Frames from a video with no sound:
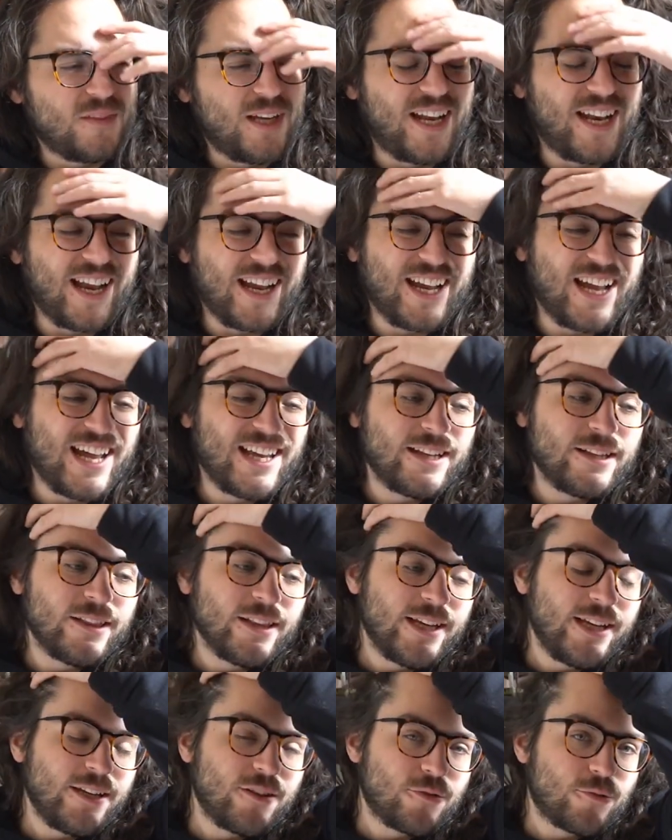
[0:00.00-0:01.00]
And I kind
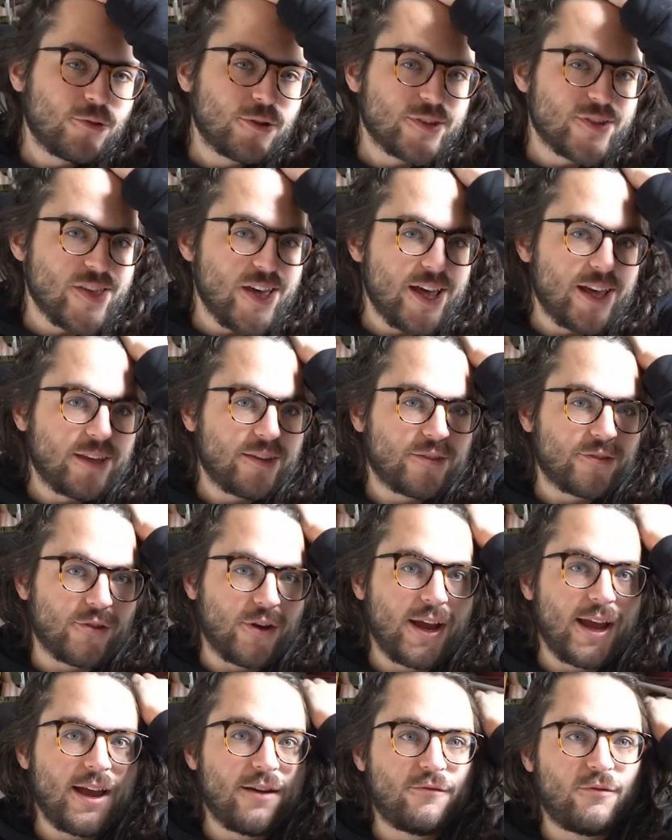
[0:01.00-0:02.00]
of lean towards that,
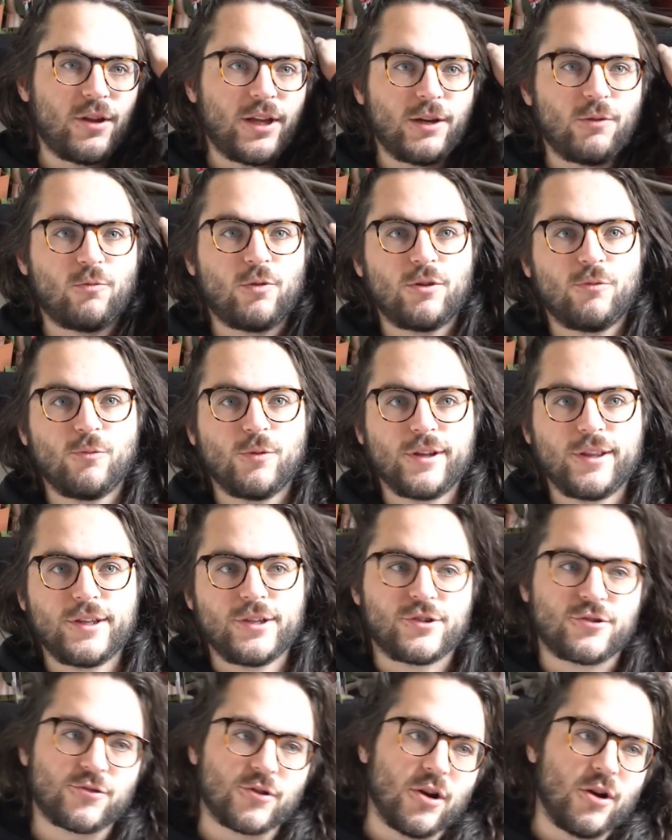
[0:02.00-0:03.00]
so I have like one
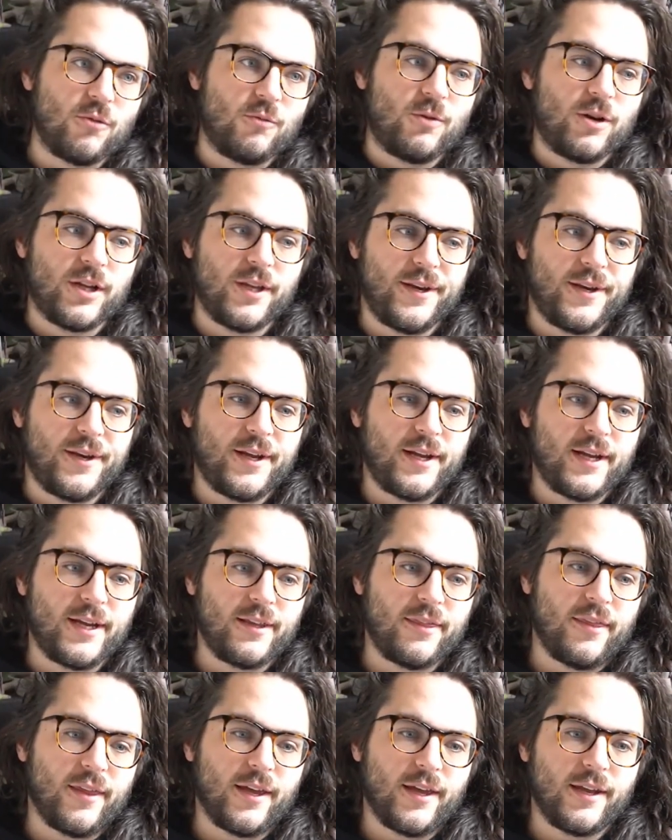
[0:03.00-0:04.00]
really strong one,
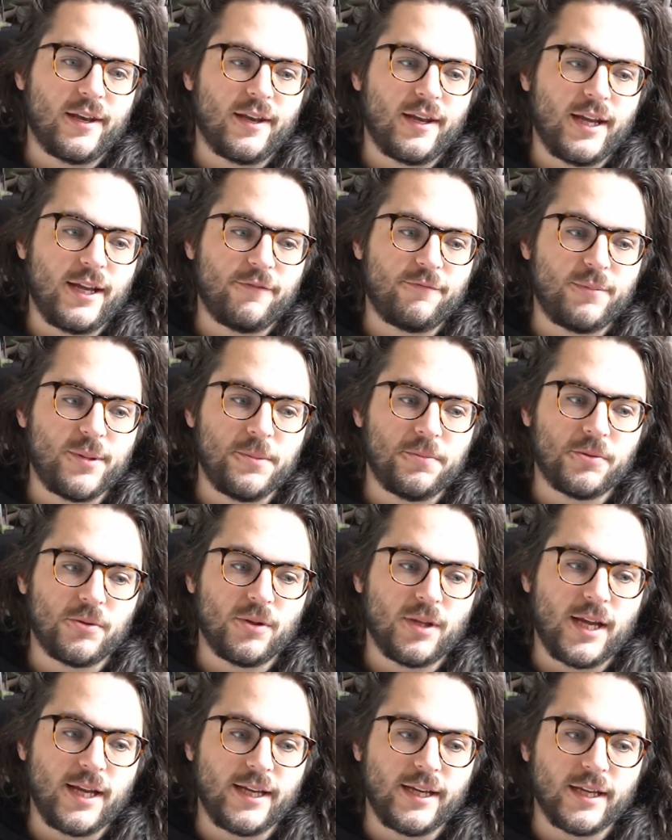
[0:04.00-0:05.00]
and then if
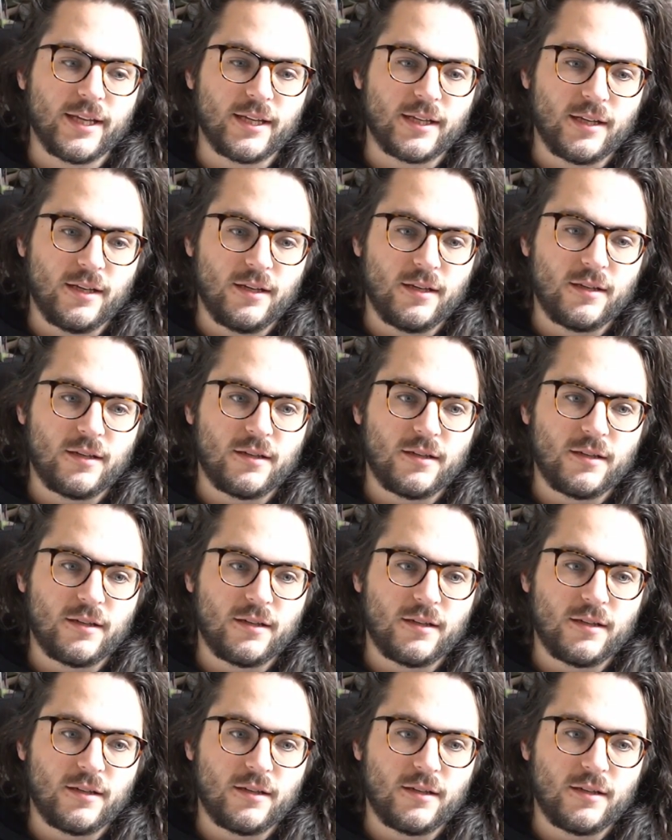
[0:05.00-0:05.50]
people like it,